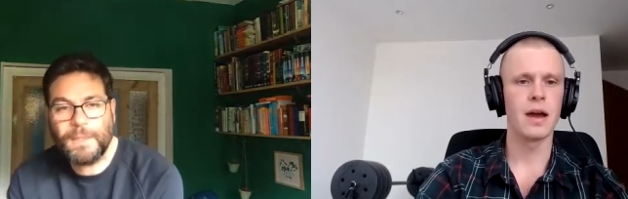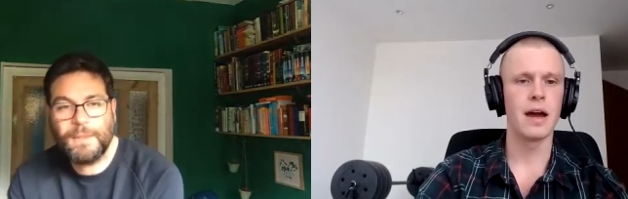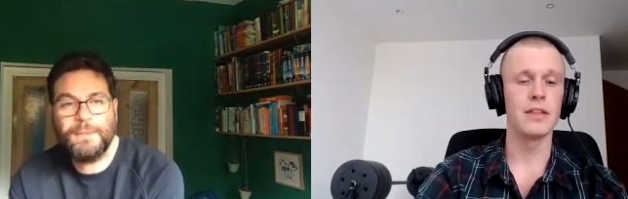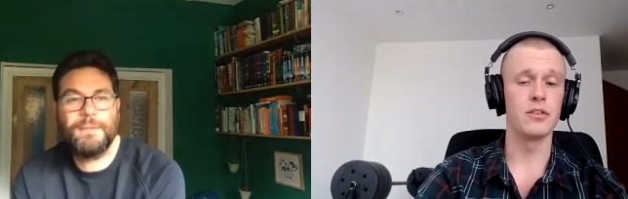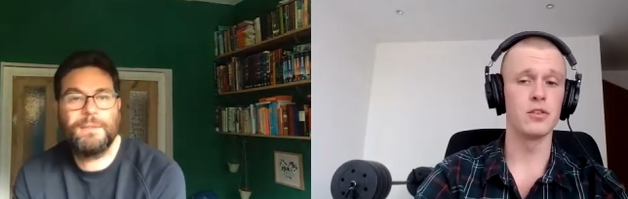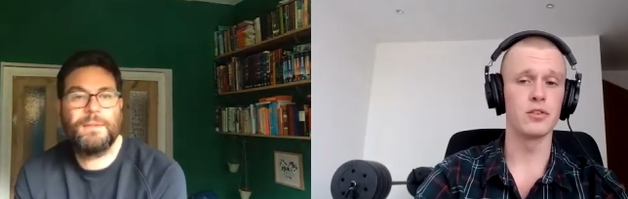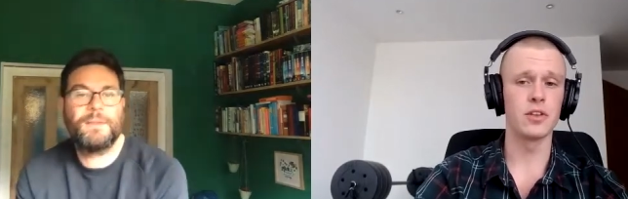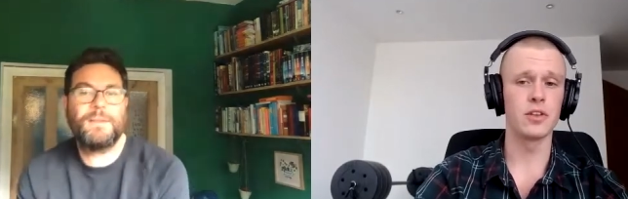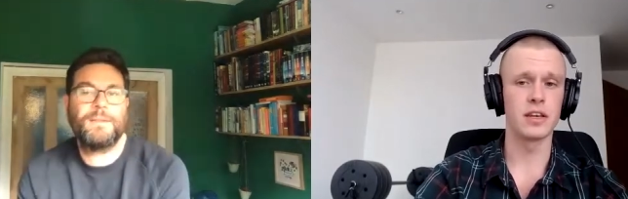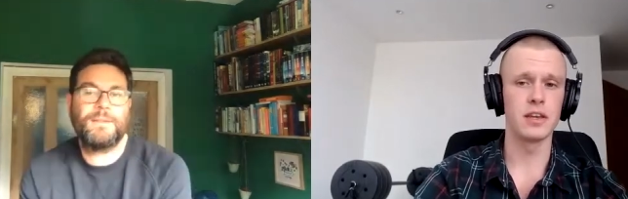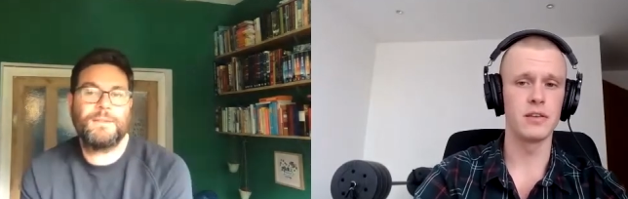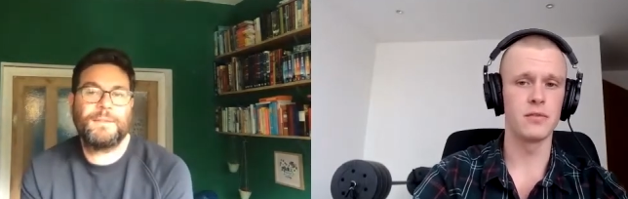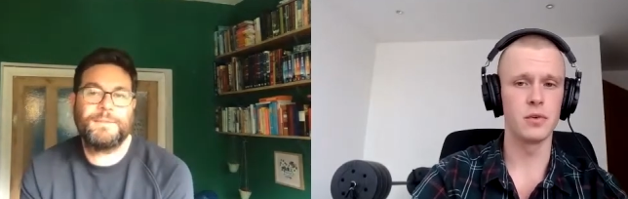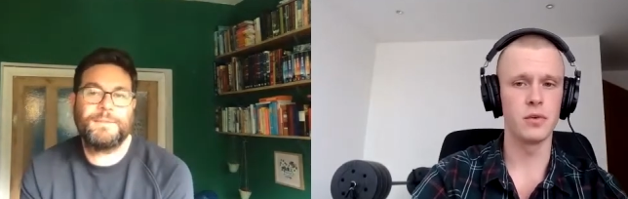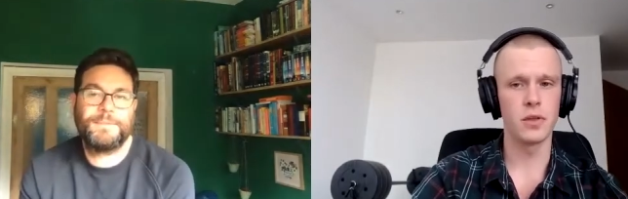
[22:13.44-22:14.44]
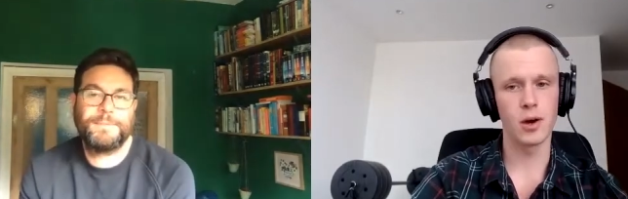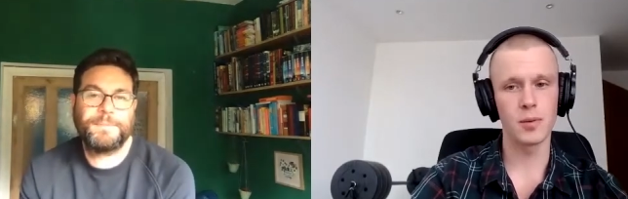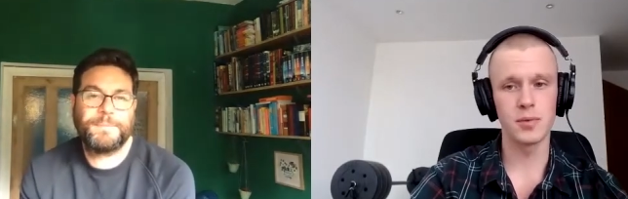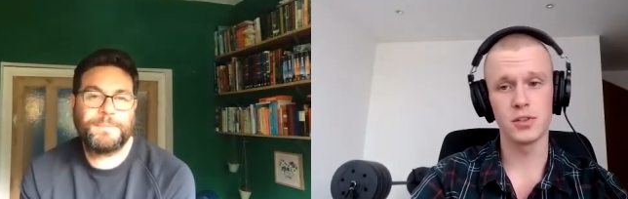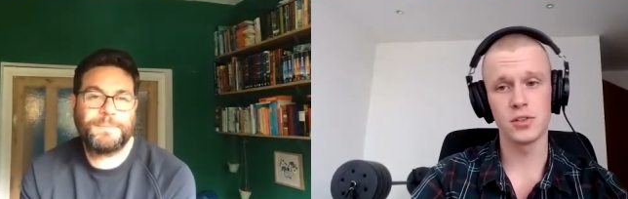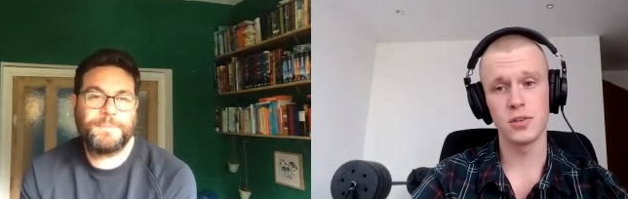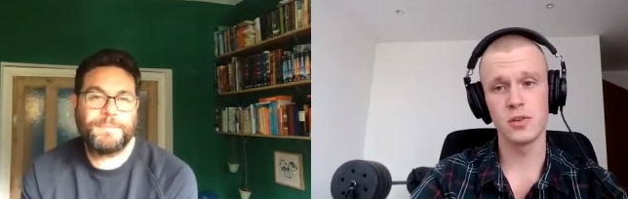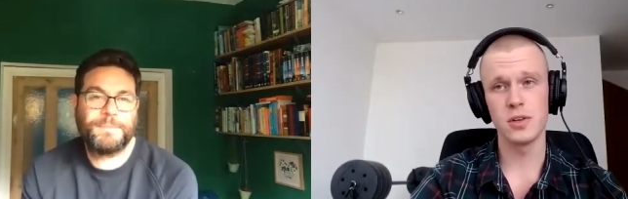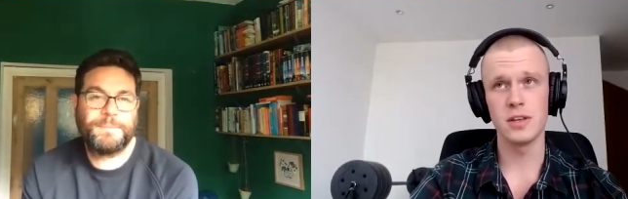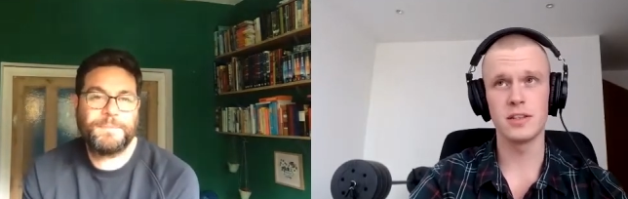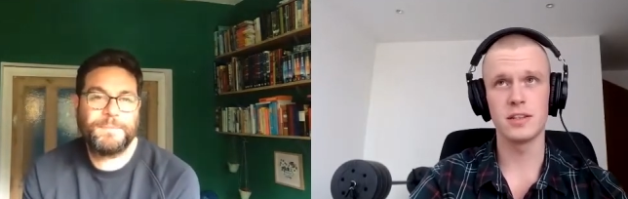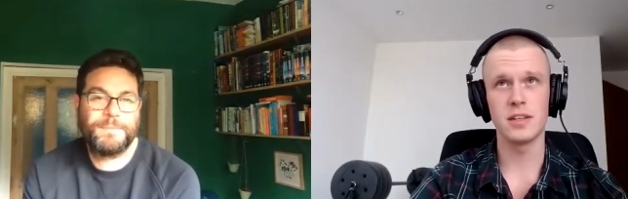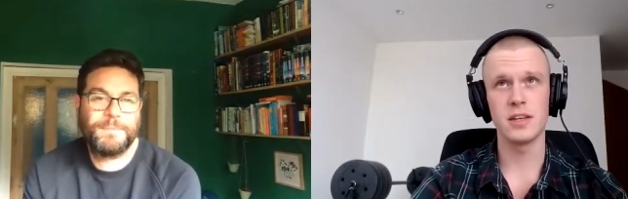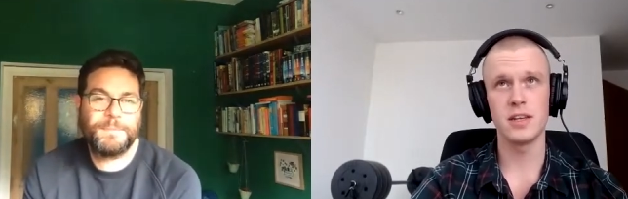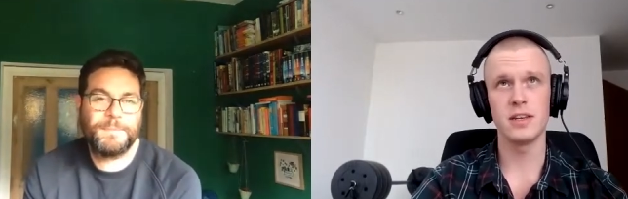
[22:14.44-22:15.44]
Speaker 1: And does that give you the
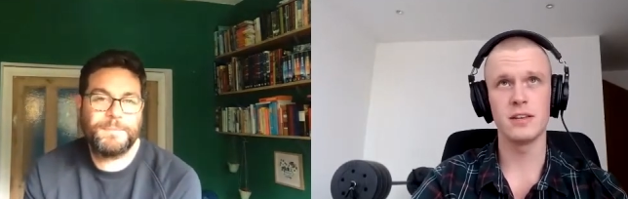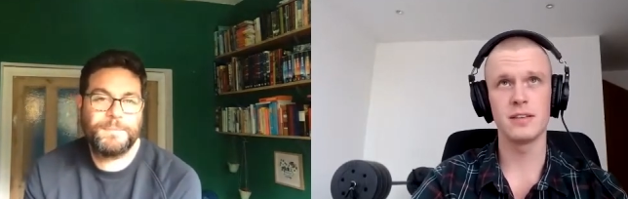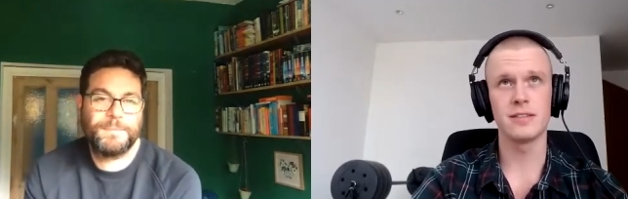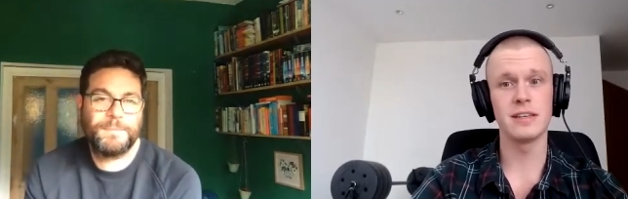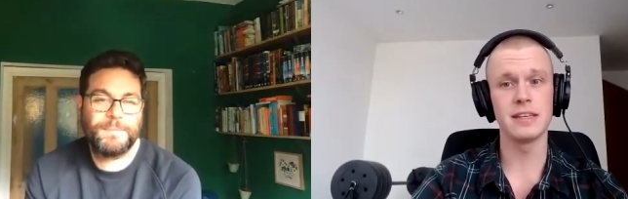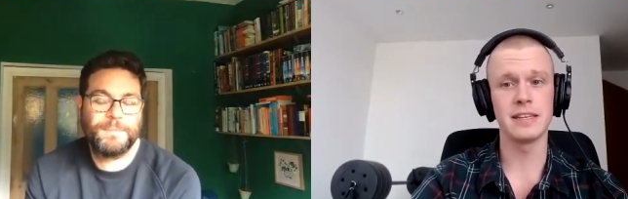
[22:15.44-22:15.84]
opportunity